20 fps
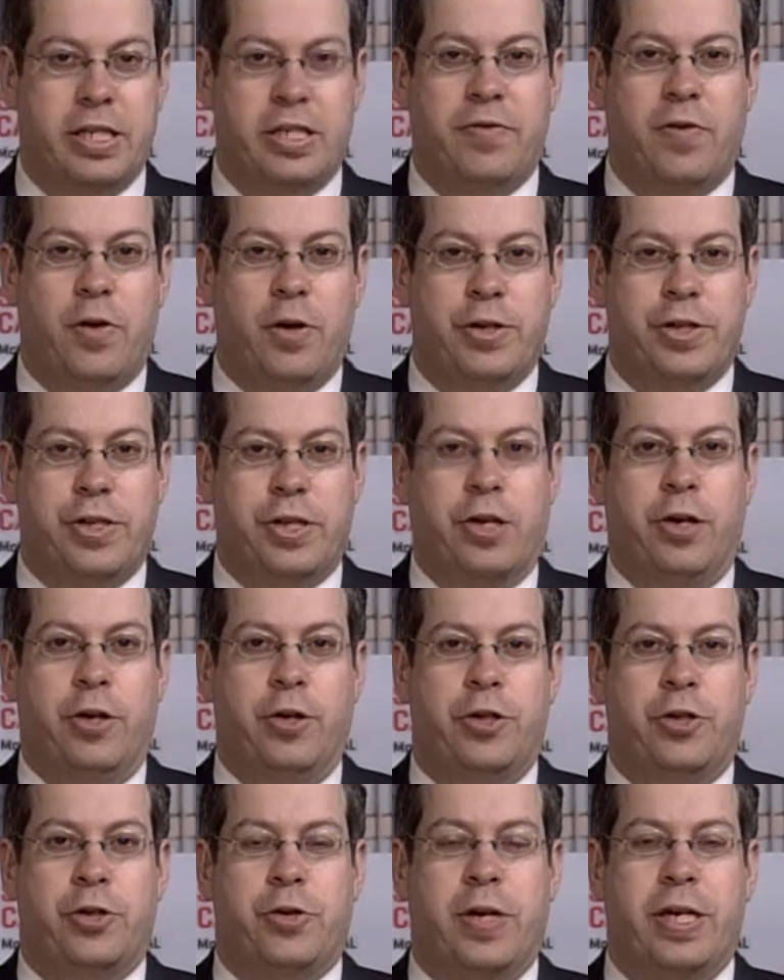As far as the
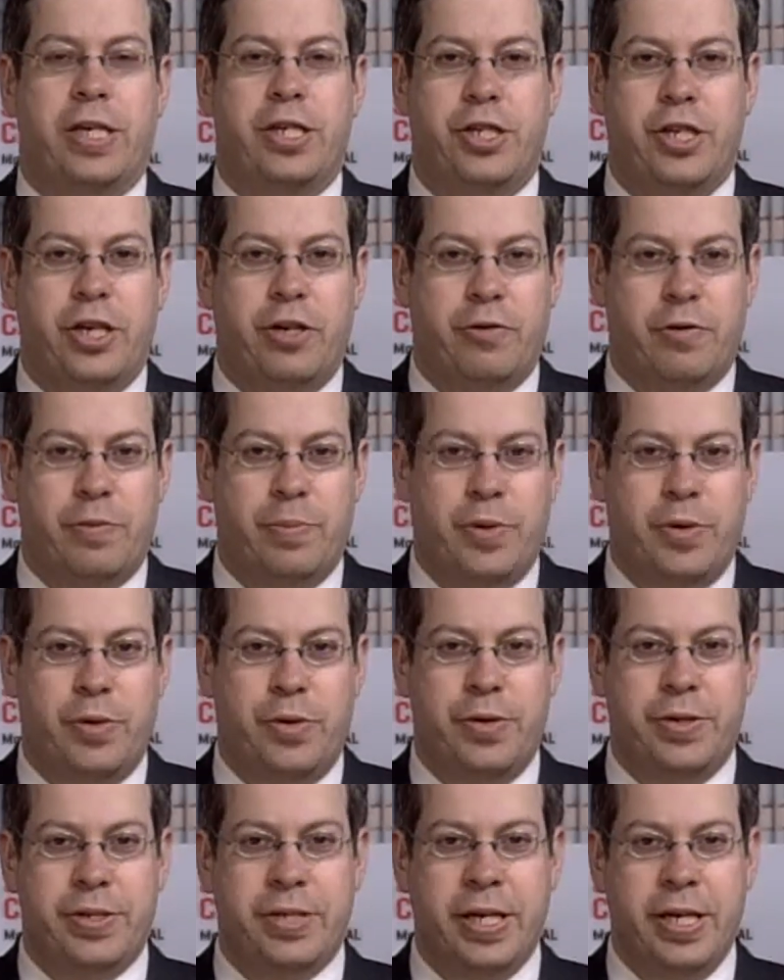culture at General
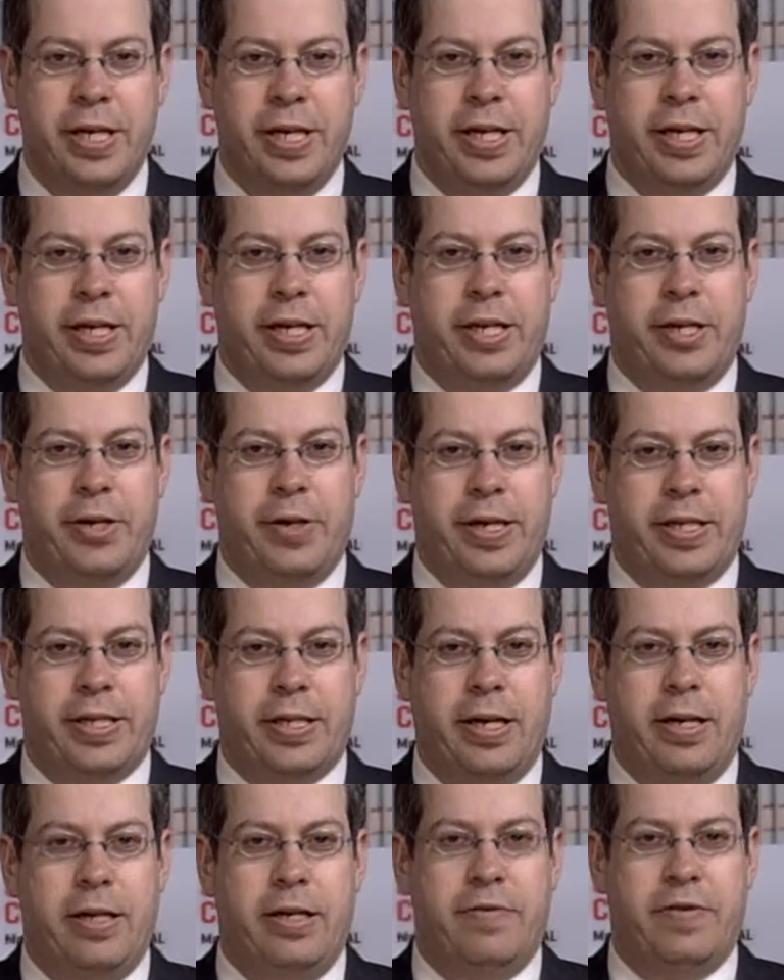Motors, you know, it's
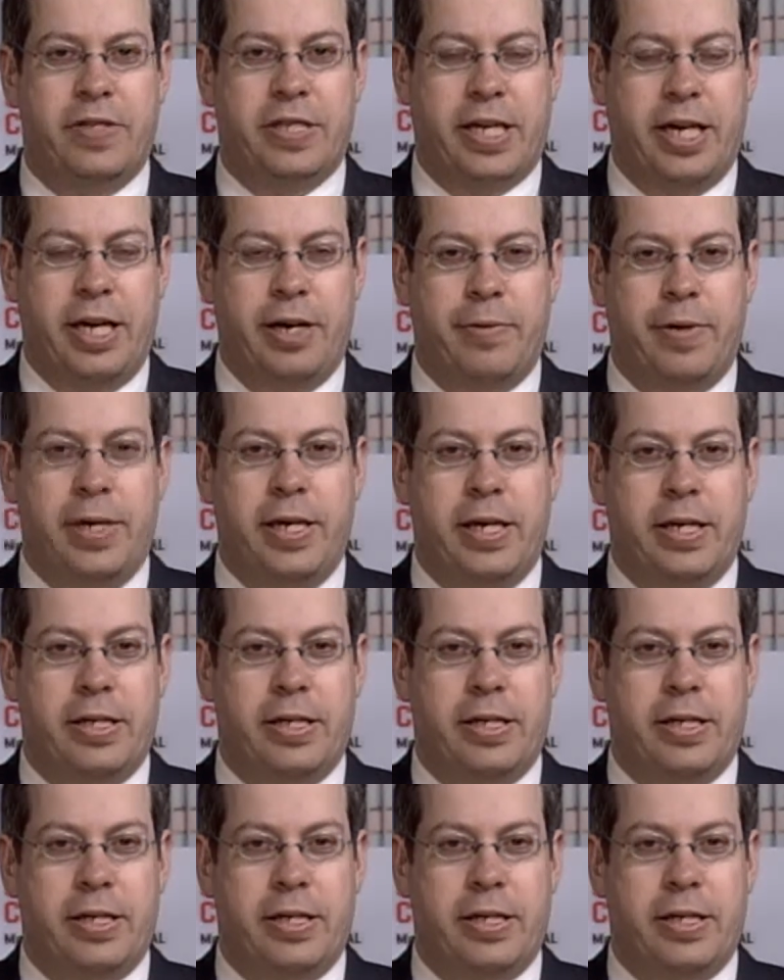kind of scary.